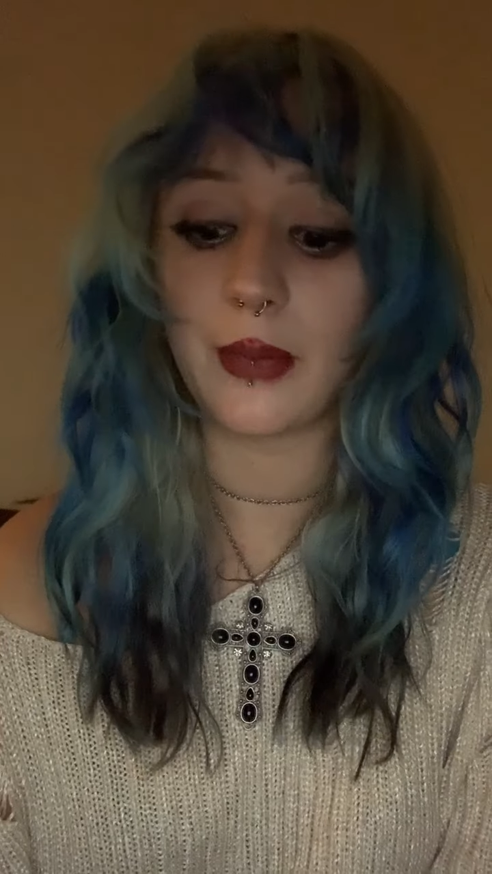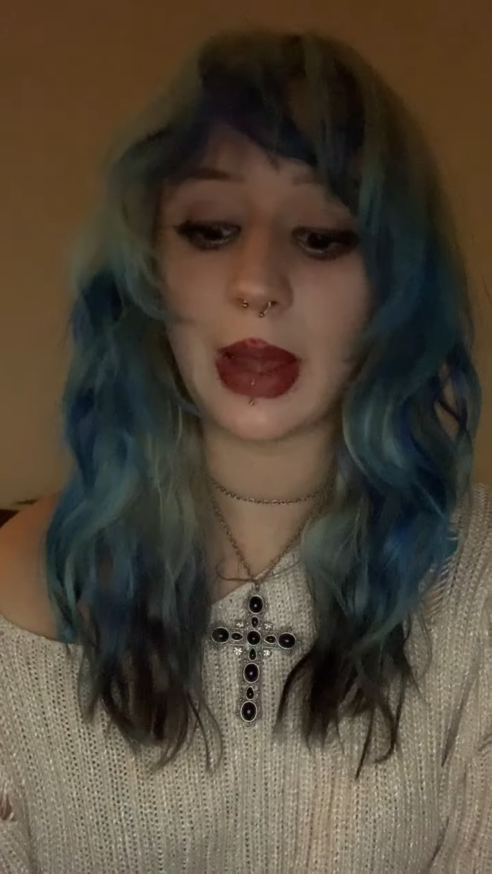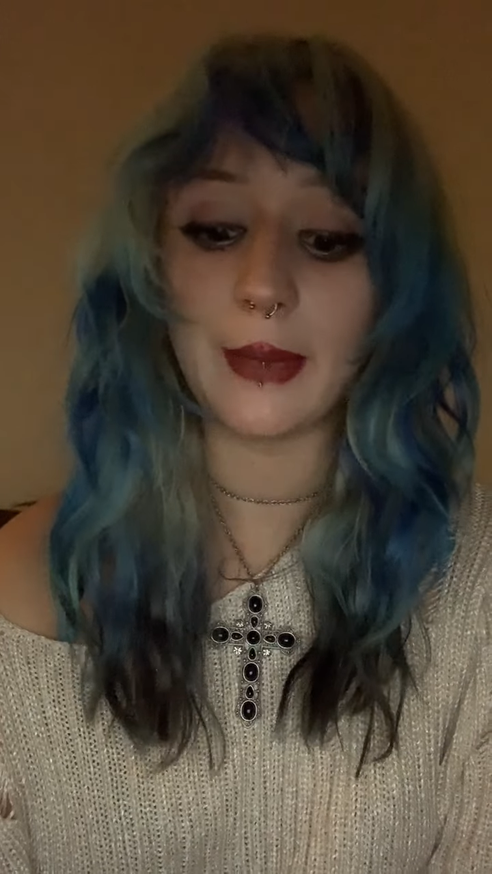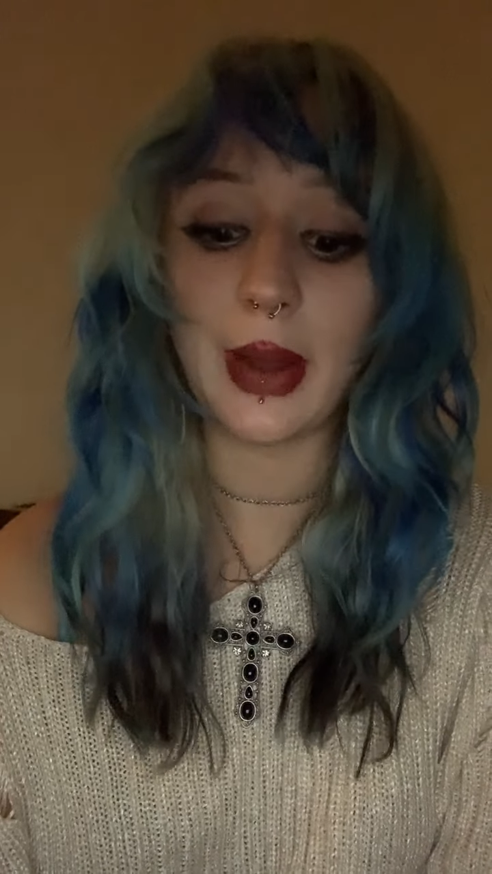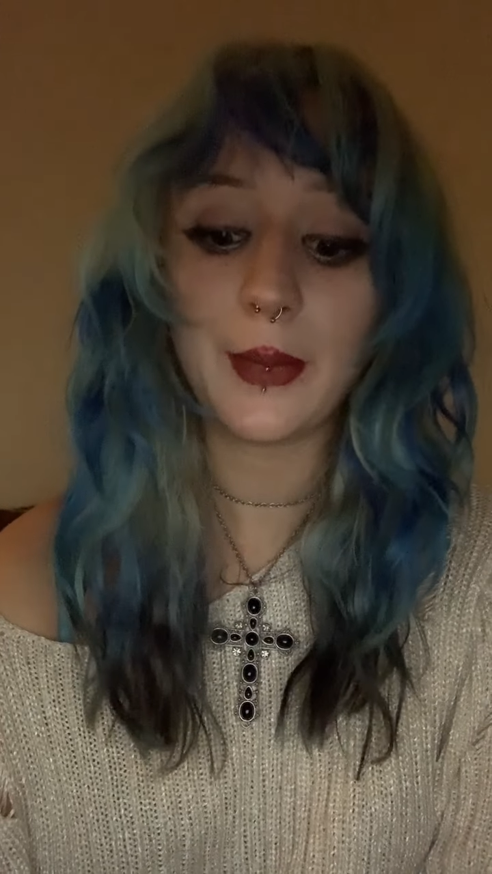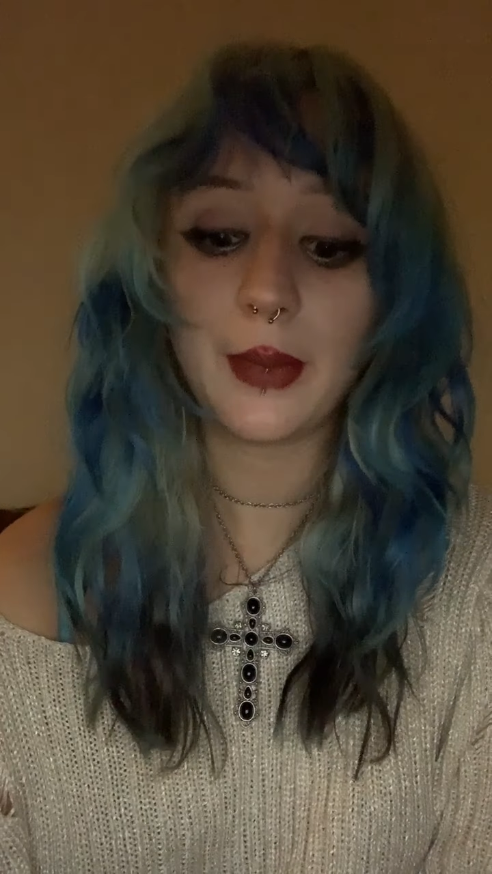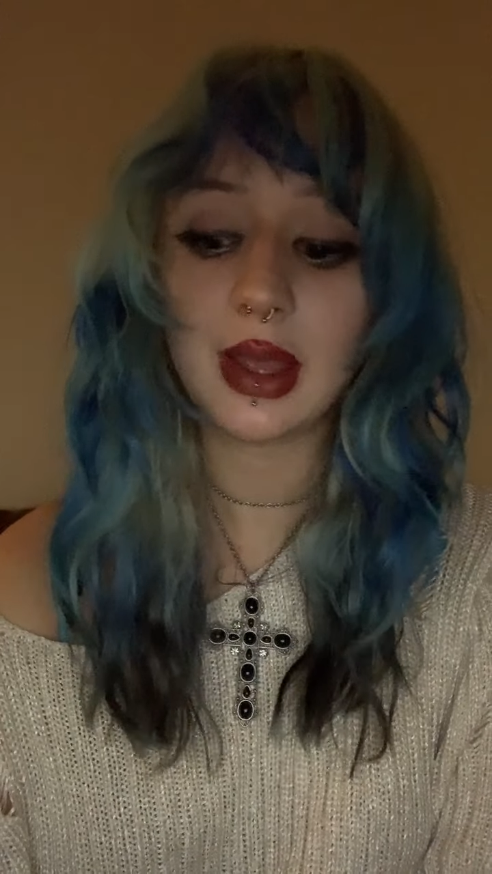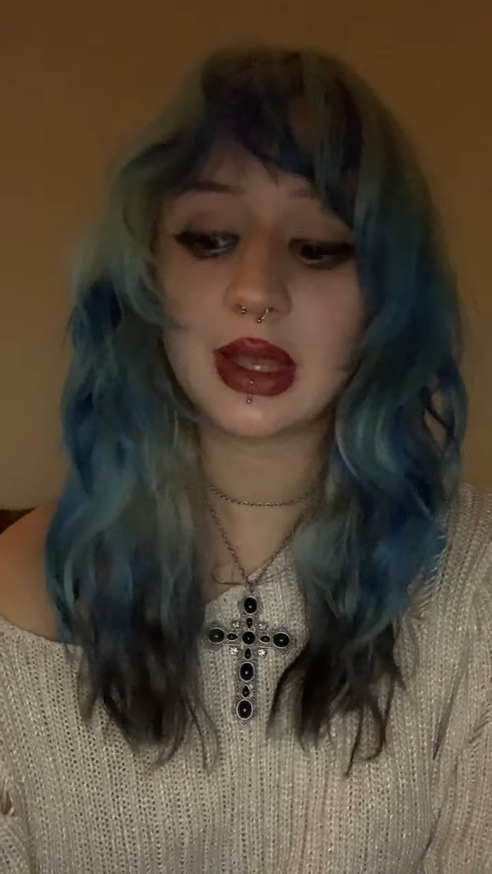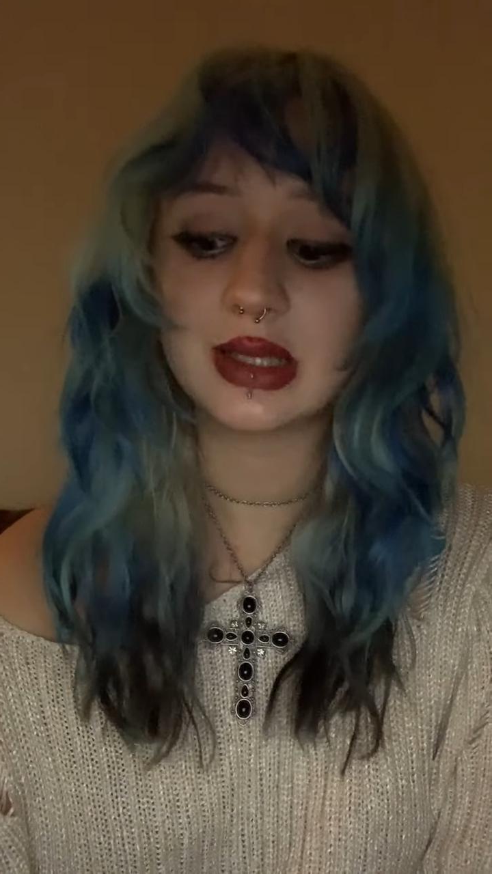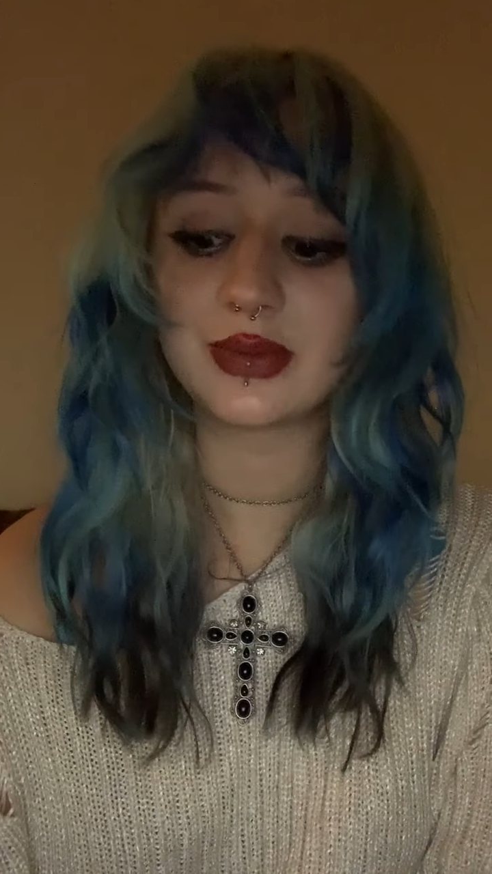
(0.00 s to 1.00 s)
"My mountain
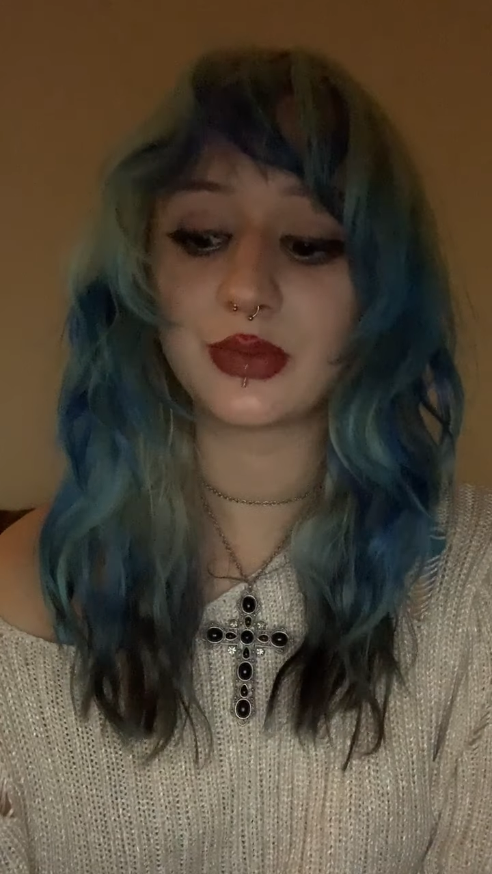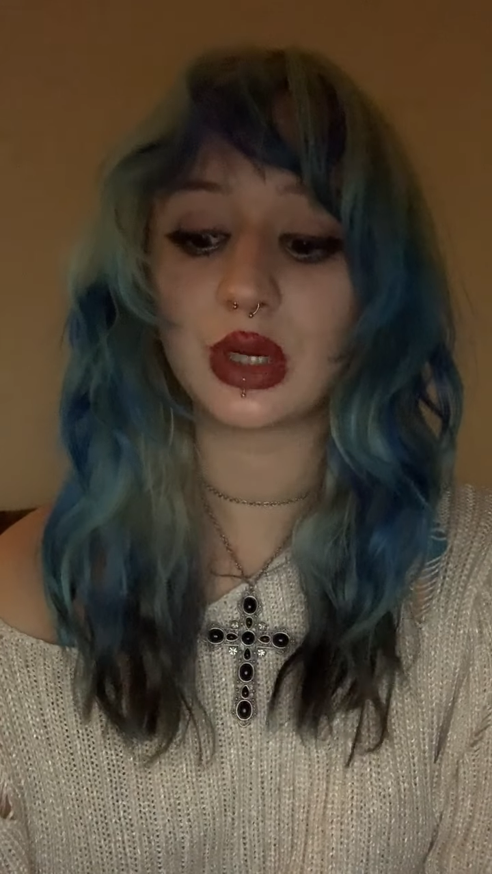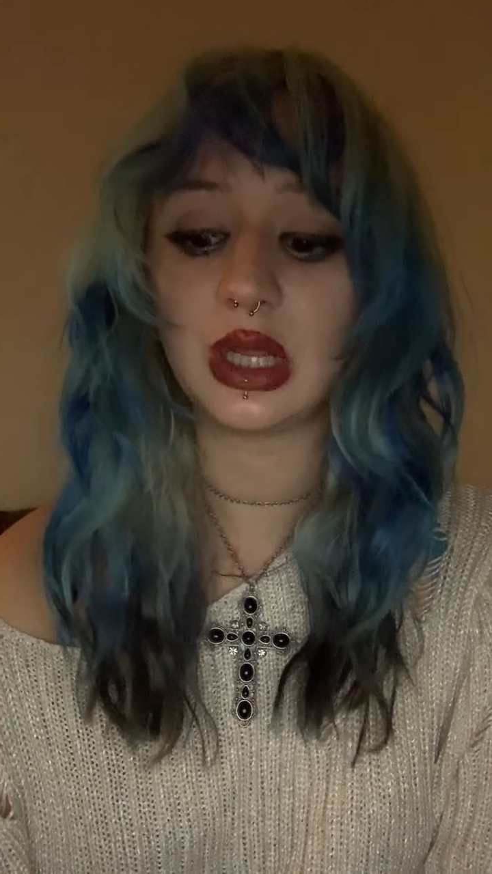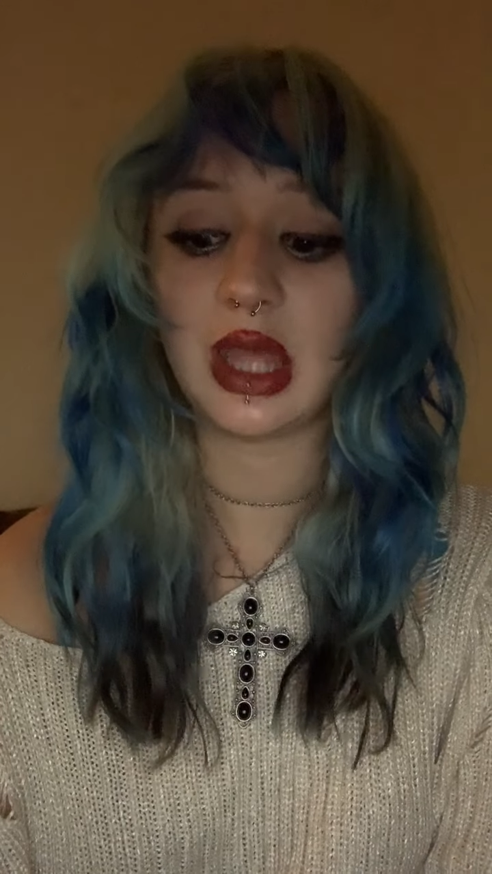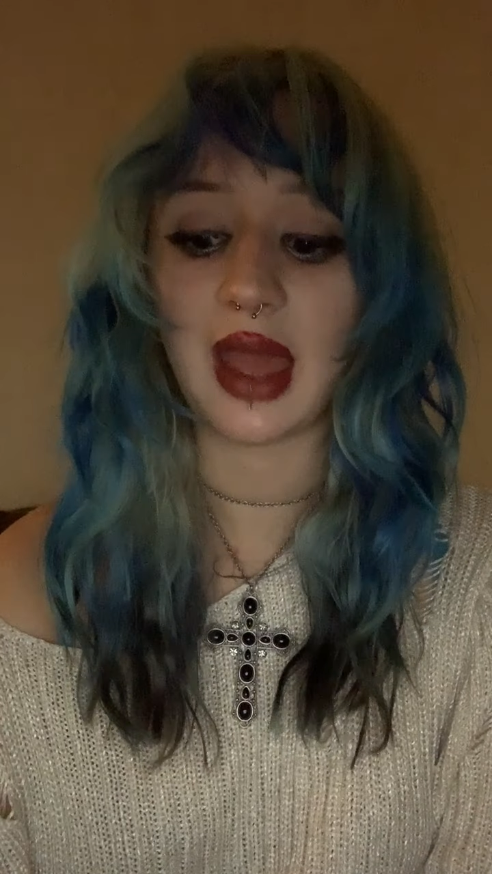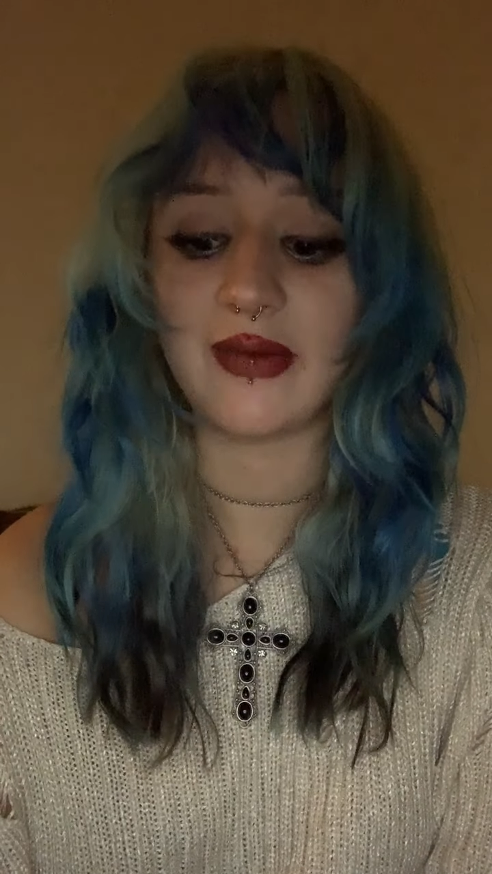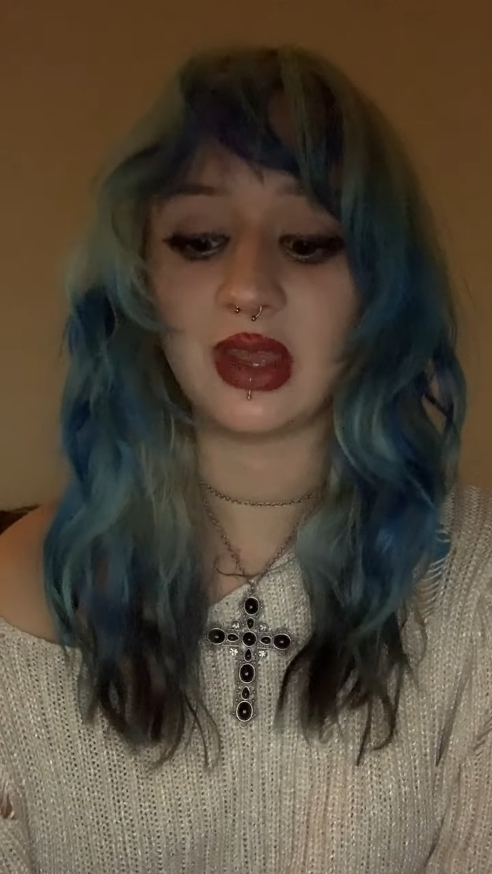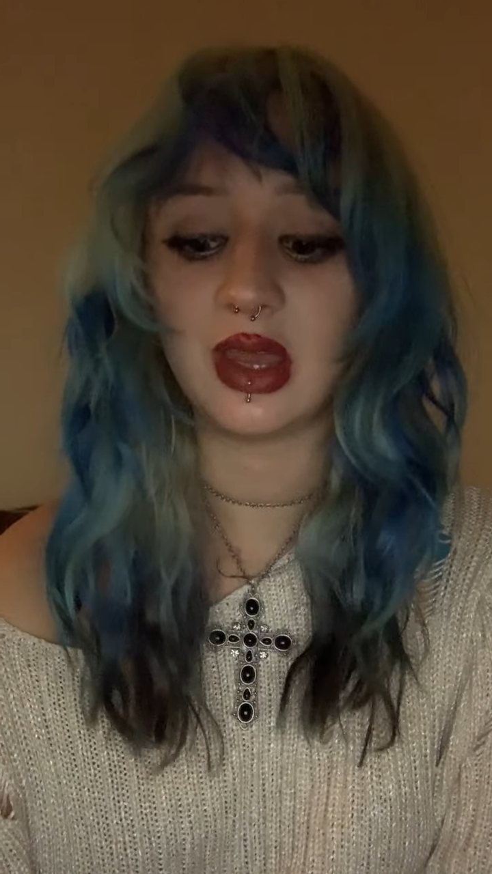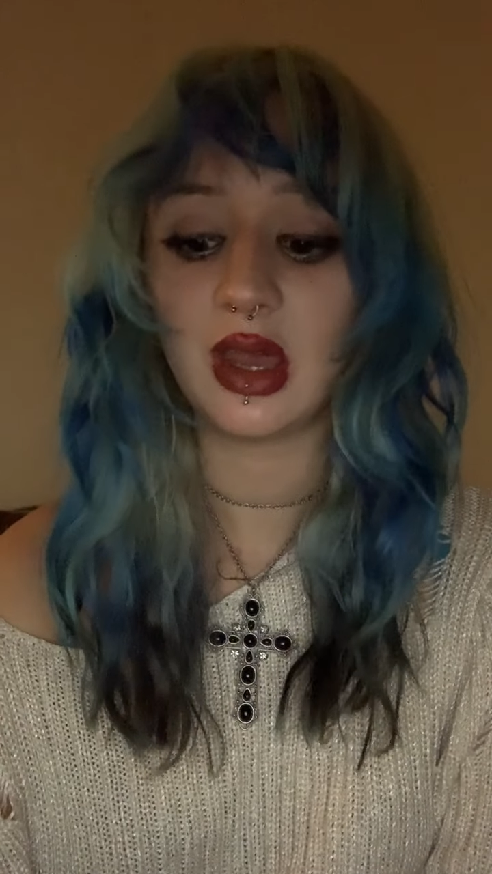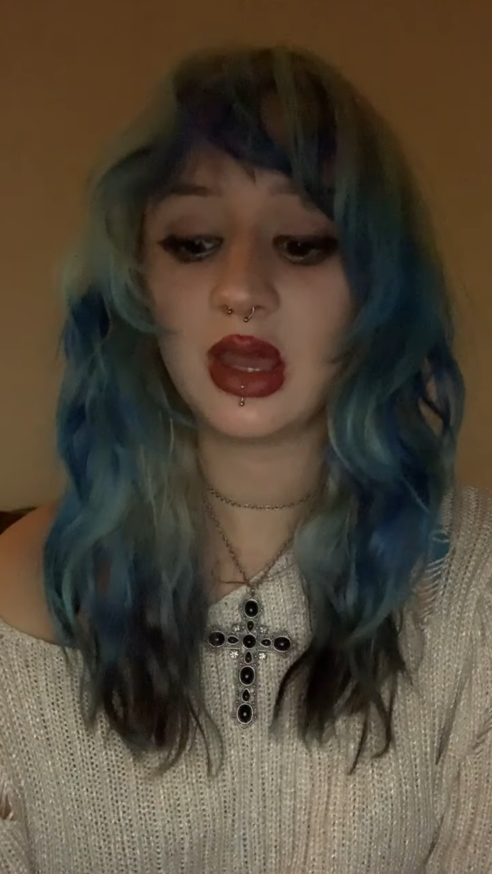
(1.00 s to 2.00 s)
bike is pretty heavy